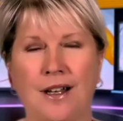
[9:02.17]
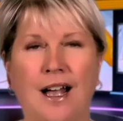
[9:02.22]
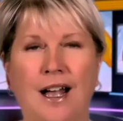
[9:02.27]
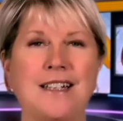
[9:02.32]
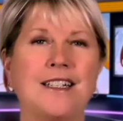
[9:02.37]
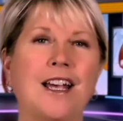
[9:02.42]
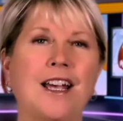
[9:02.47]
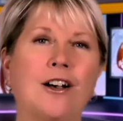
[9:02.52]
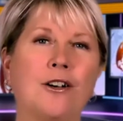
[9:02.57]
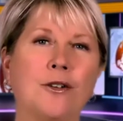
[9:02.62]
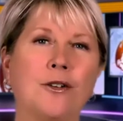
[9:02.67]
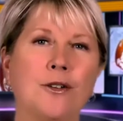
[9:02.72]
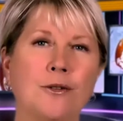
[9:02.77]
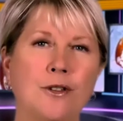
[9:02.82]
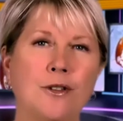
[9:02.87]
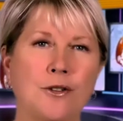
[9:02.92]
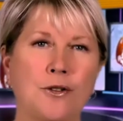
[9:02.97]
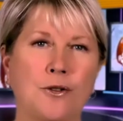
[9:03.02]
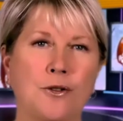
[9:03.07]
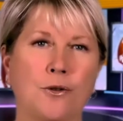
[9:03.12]
I tell you
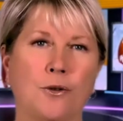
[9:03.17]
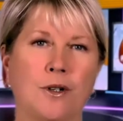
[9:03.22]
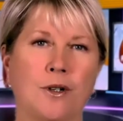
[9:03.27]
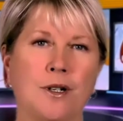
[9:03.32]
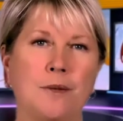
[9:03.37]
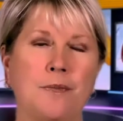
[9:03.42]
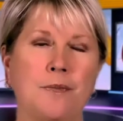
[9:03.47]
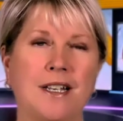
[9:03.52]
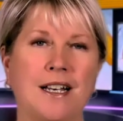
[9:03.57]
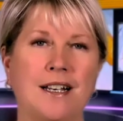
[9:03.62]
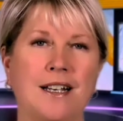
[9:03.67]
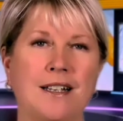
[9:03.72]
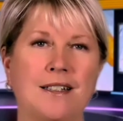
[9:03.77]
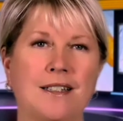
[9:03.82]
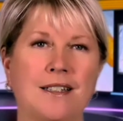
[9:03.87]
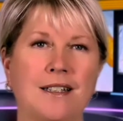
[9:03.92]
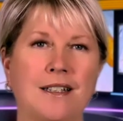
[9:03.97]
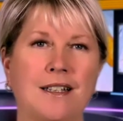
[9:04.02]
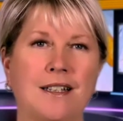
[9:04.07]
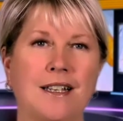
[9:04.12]
this story
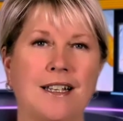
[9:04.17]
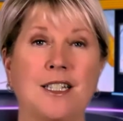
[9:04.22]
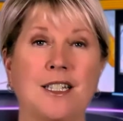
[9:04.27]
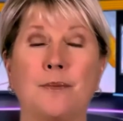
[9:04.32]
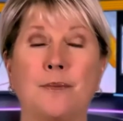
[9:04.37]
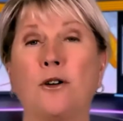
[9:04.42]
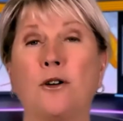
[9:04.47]
because it's